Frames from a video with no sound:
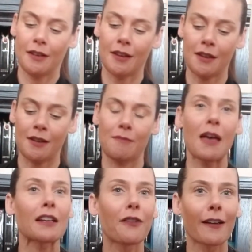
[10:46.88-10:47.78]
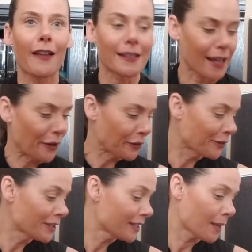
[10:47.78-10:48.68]
magnifying glass out,
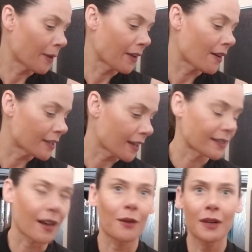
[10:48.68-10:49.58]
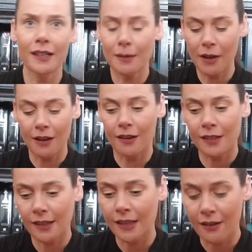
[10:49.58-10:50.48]
or just take my contacts out. When I take my
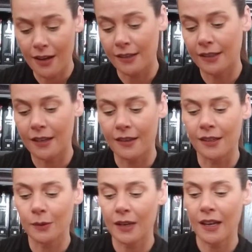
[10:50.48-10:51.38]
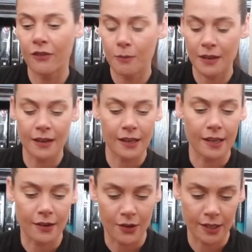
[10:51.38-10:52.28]
contacts out, I can see things. When I have them in, I
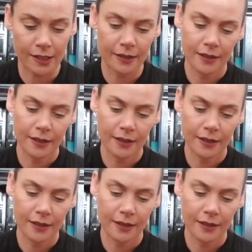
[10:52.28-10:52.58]
cannot.